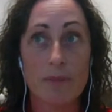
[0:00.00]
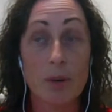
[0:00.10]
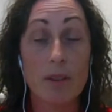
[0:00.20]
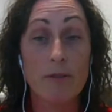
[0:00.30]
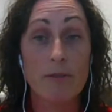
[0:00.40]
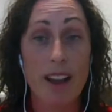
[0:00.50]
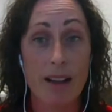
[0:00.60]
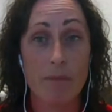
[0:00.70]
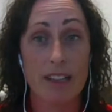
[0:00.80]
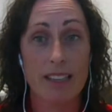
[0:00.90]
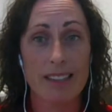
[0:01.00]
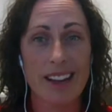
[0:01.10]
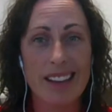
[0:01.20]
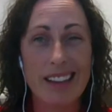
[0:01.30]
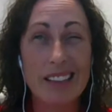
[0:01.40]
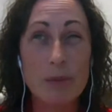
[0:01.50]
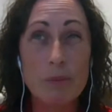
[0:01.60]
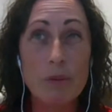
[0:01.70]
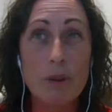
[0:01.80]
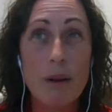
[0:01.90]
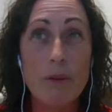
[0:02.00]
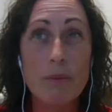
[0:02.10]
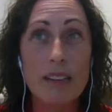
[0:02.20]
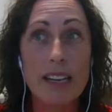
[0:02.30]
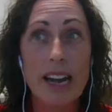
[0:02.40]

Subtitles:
their families, and that's probably,